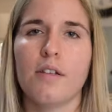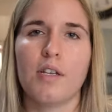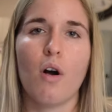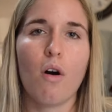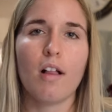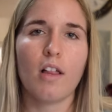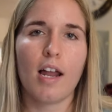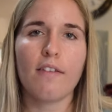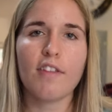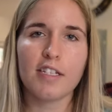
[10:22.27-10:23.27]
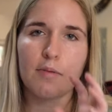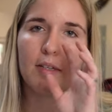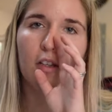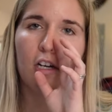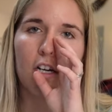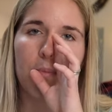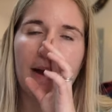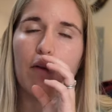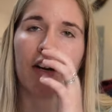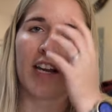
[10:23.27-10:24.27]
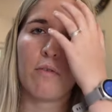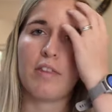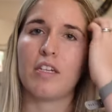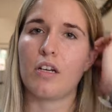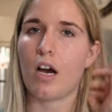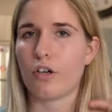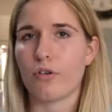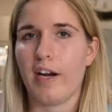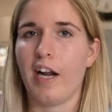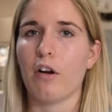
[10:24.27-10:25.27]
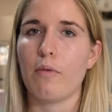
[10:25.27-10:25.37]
So a lot of this we learned by working with the dog trainer,